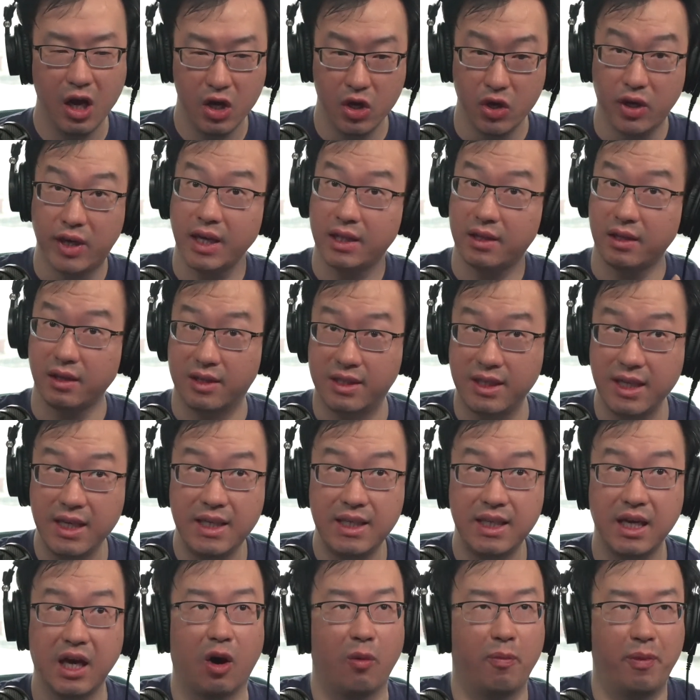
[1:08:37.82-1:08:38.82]
You get the
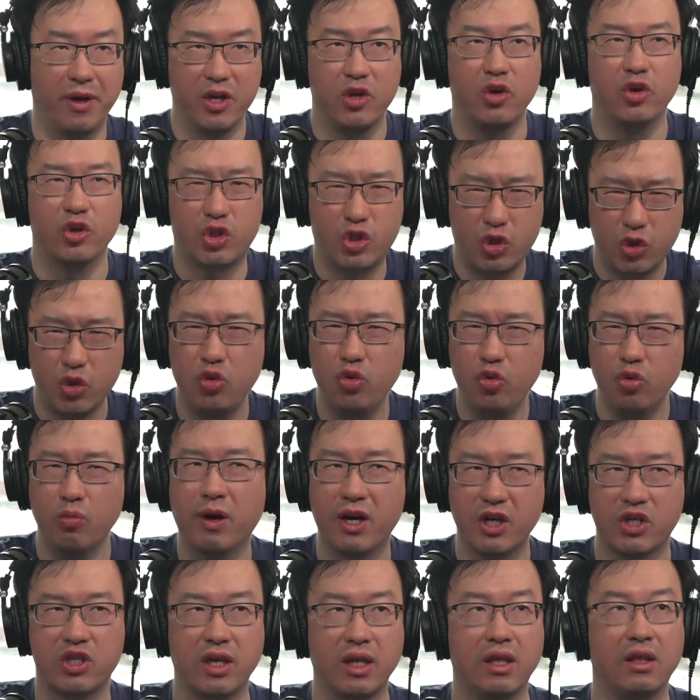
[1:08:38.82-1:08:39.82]
detail, but you're too
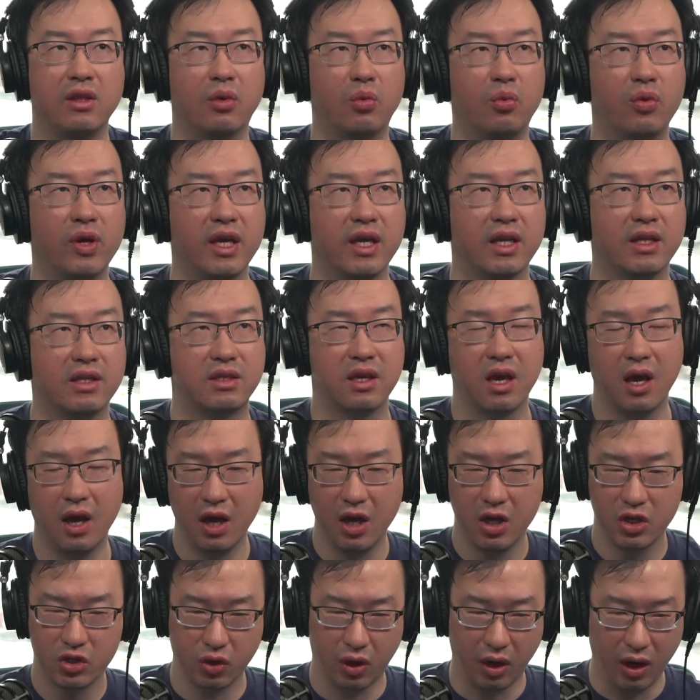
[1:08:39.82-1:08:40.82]
much in the weeds.
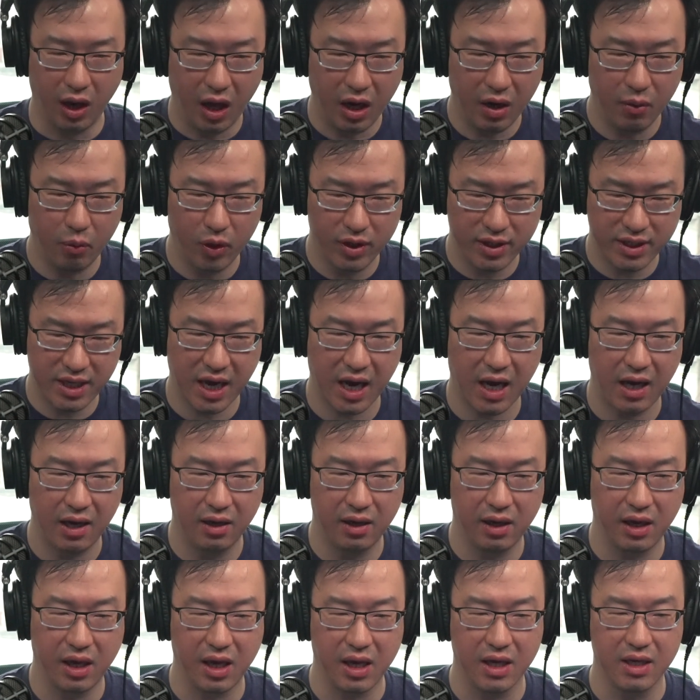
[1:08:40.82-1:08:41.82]
So a lot of what
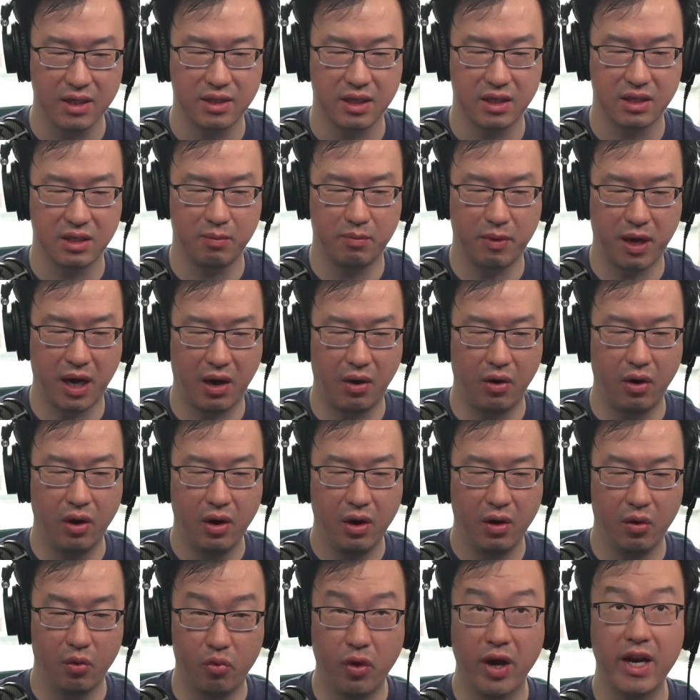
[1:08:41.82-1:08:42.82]
Tally is about
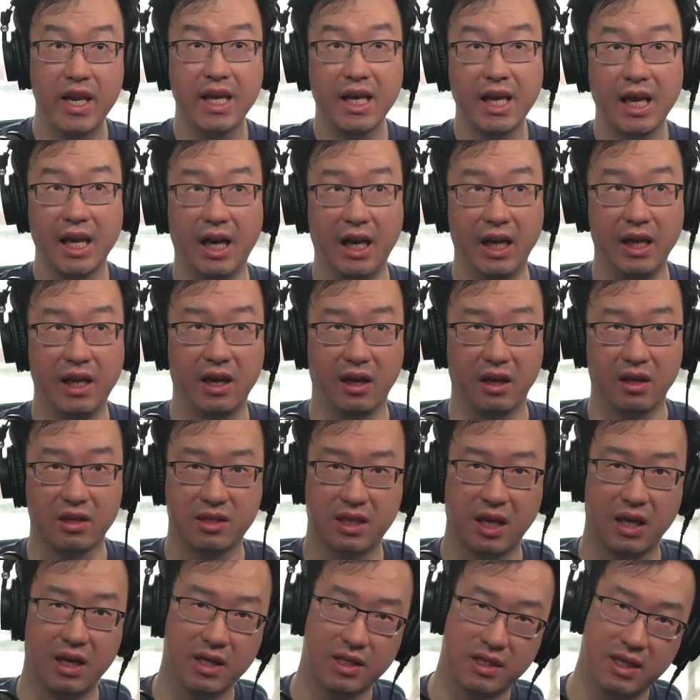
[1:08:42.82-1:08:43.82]
running analytics
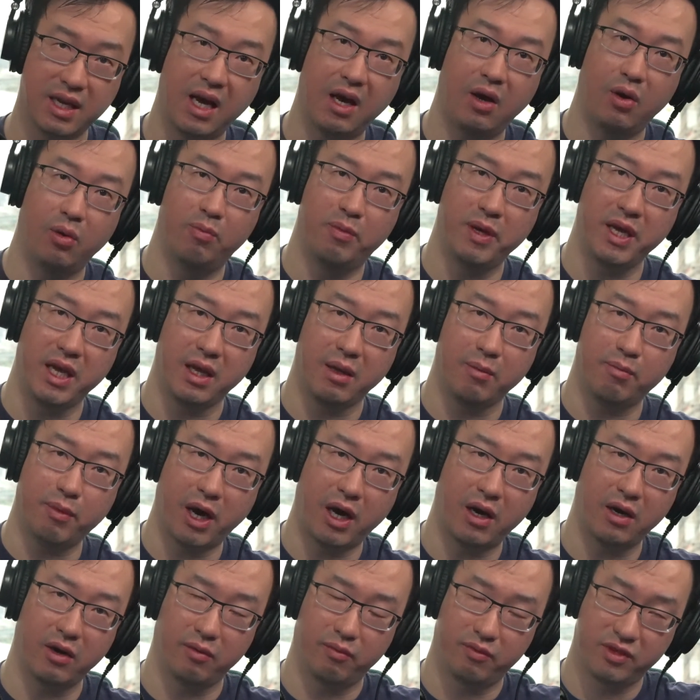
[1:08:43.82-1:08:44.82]
that is now being
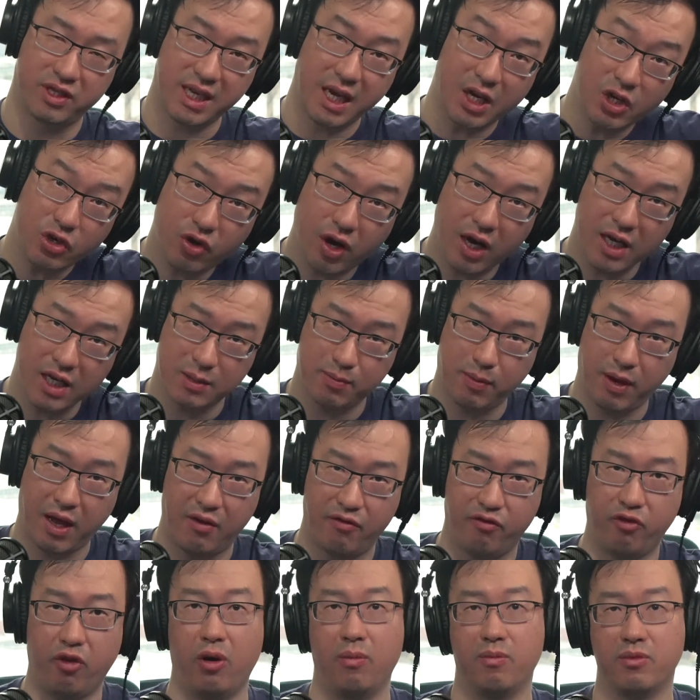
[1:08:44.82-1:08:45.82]
part of centralized
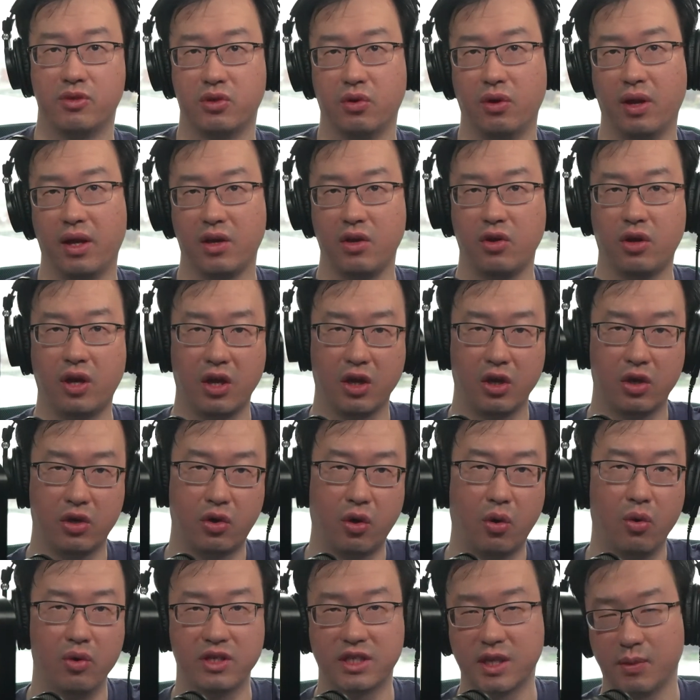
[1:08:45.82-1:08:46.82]
platforms. So like you can
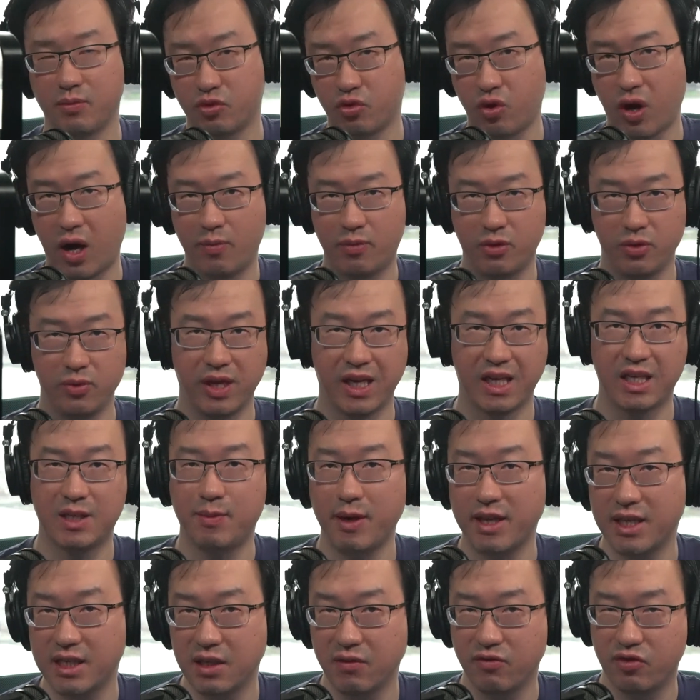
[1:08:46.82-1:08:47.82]
go and subscribe to an
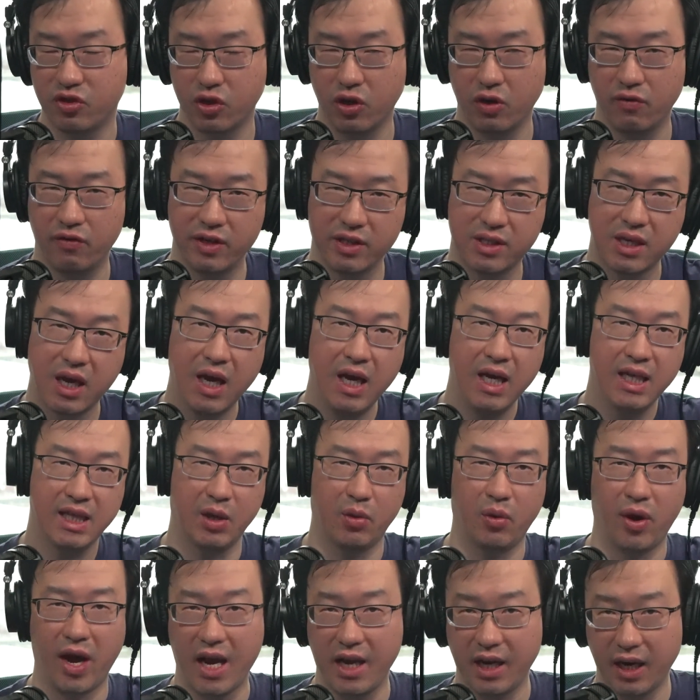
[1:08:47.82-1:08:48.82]
expensive service that
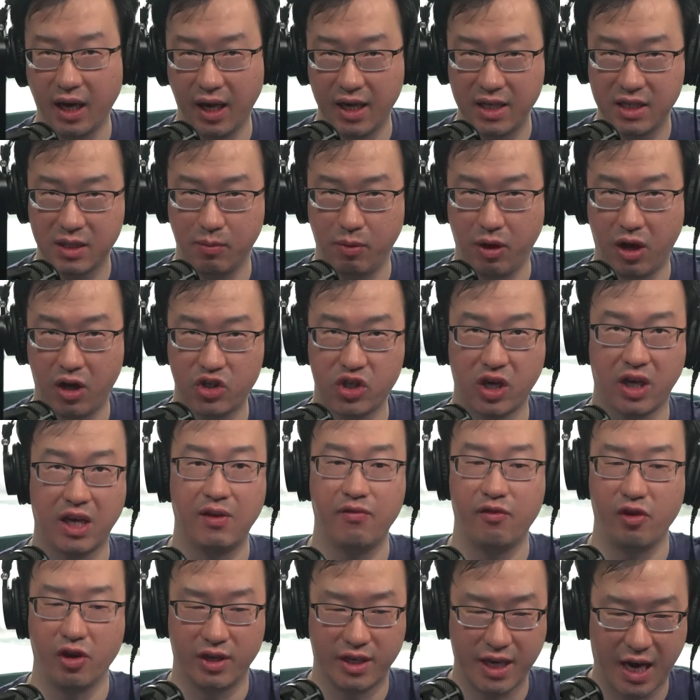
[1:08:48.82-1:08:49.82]
will analyze the blockchain and give
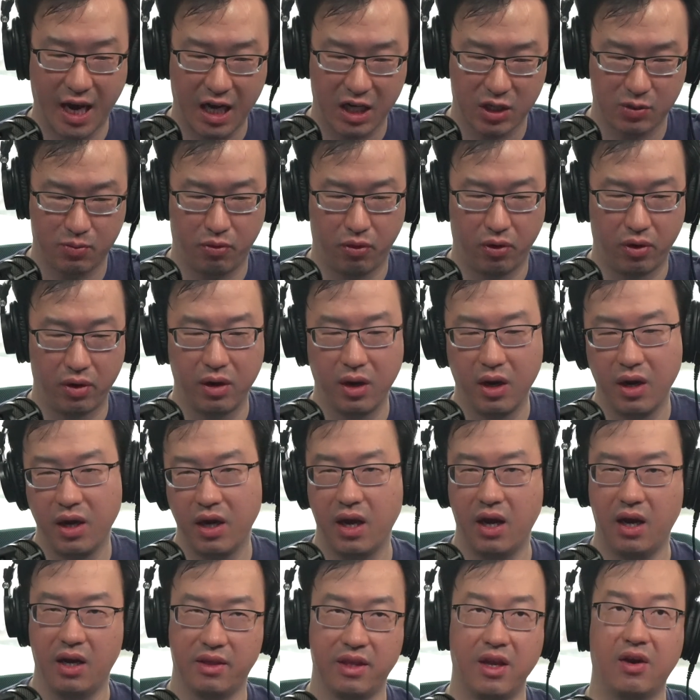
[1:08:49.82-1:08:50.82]
you a dashboard.
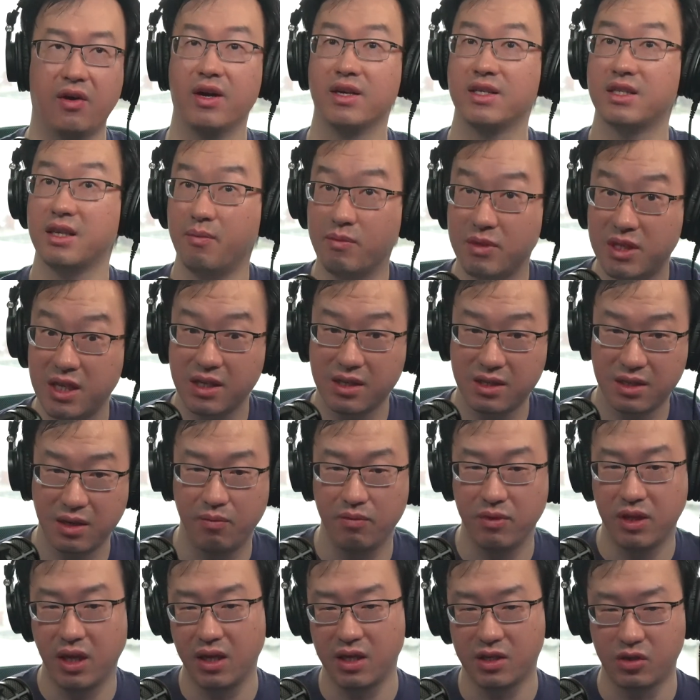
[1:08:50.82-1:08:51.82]
There are some systems
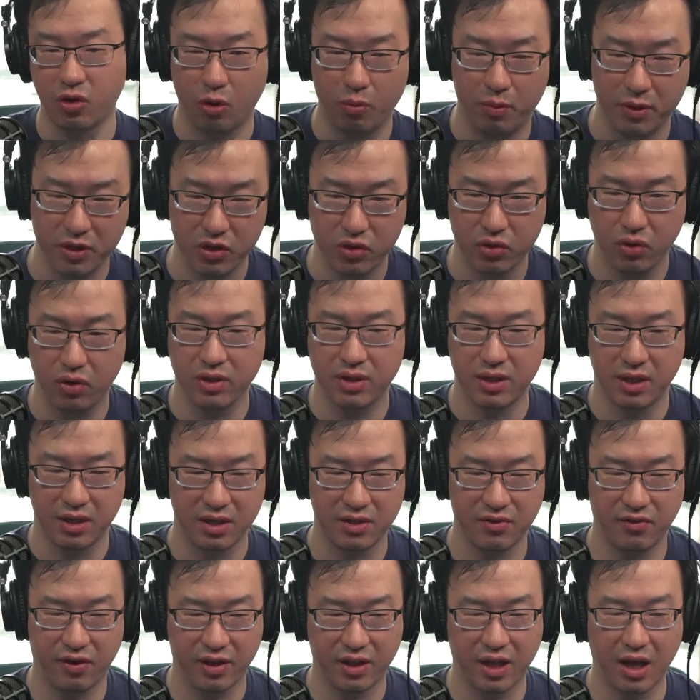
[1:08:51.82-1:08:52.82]
that is open source and
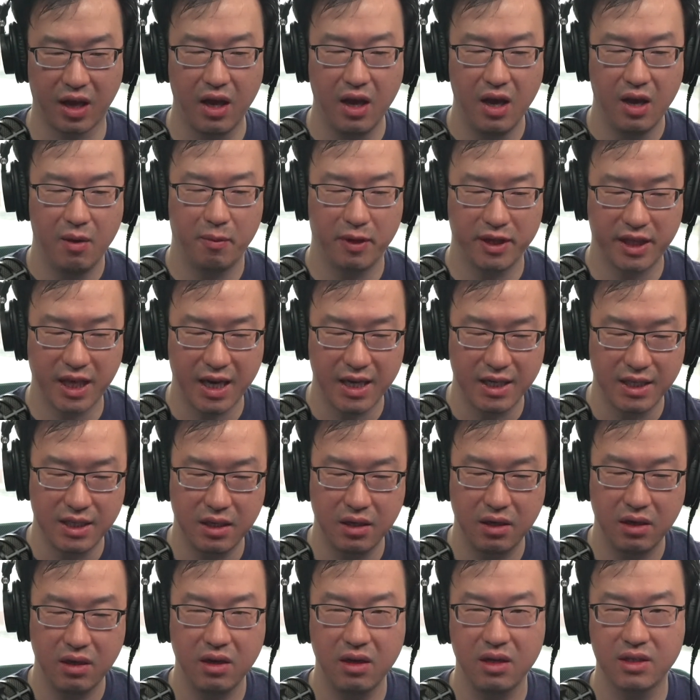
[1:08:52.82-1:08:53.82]
stuff like that. But the idea
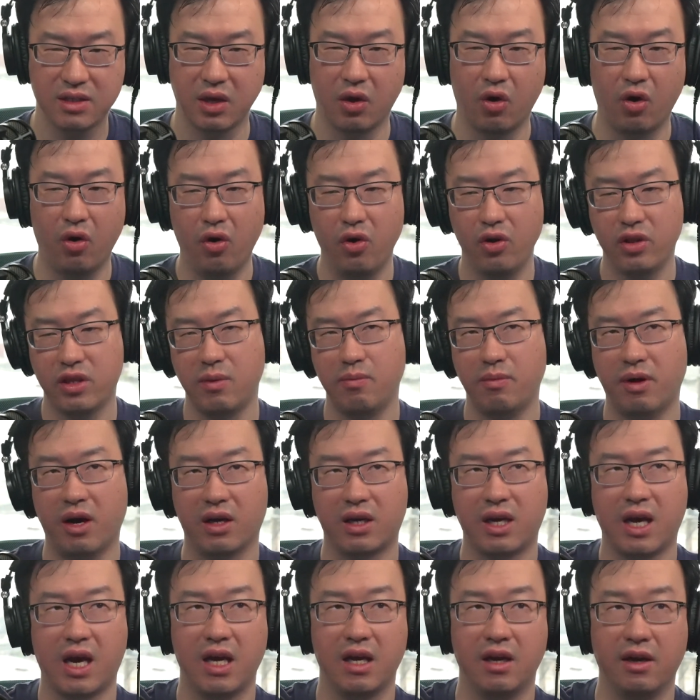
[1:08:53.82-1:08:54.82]
here is that all of them are
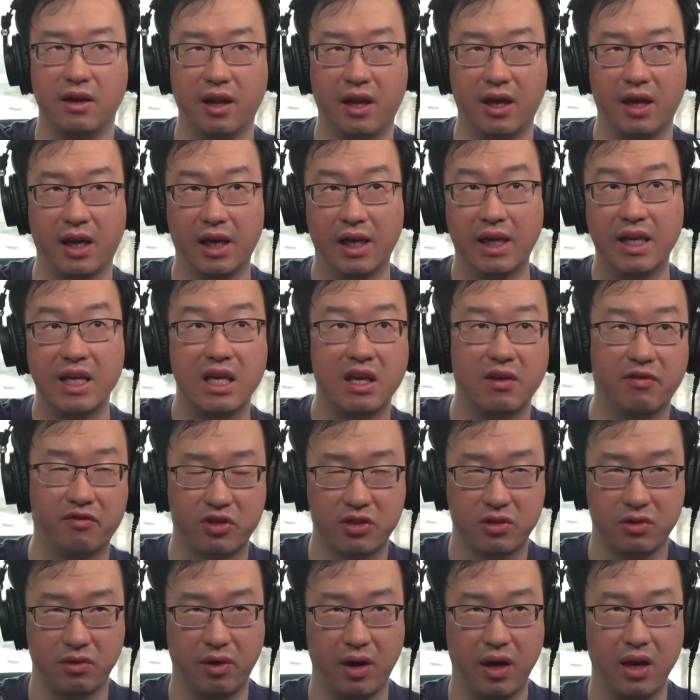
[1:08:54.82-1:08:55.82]
kind of like
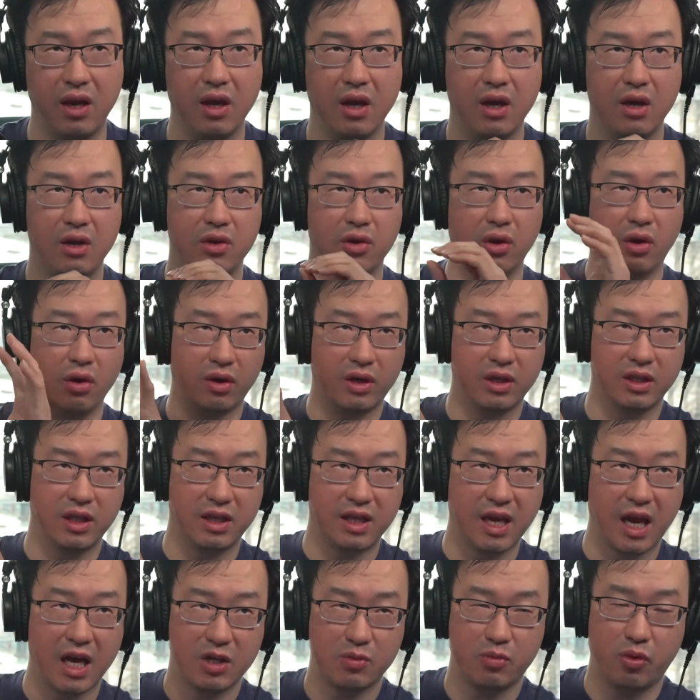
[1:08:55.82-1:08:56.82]
leaves, right? You look at the
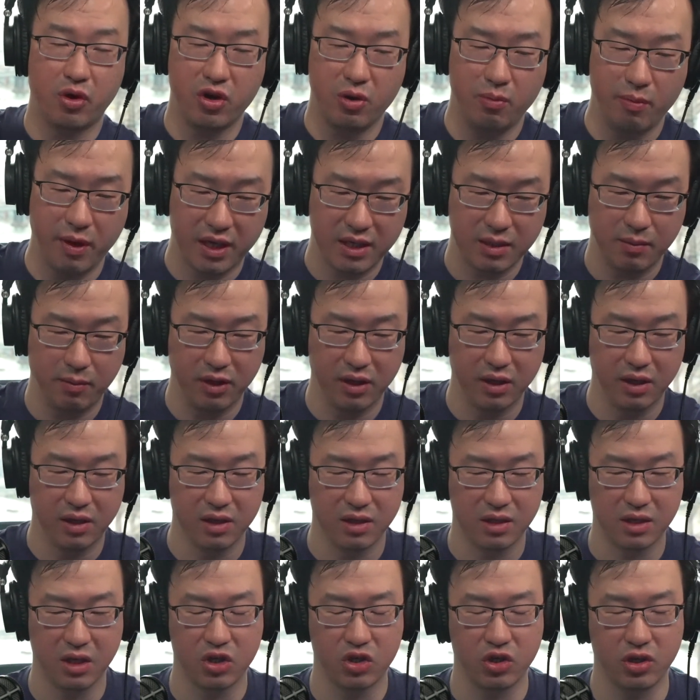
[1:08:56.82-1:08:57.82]
dashboard and you make some other
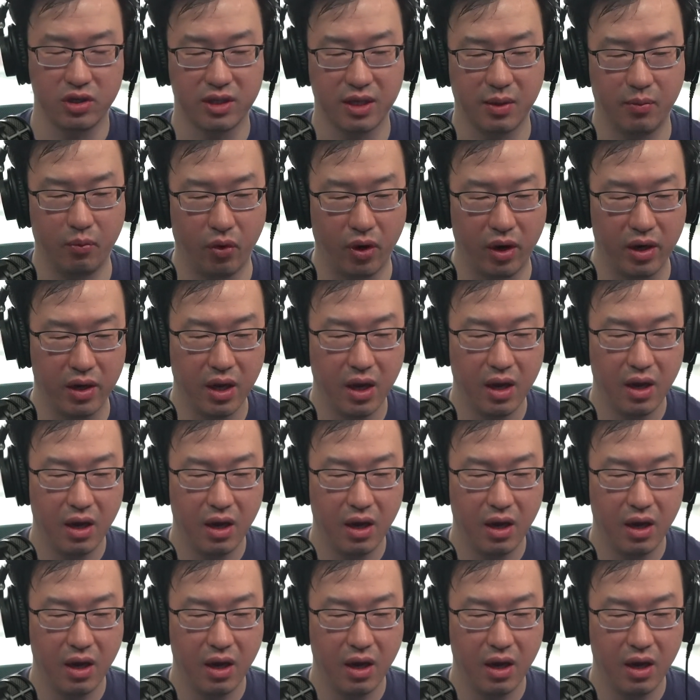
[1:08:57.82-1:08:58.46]
decision somewhere.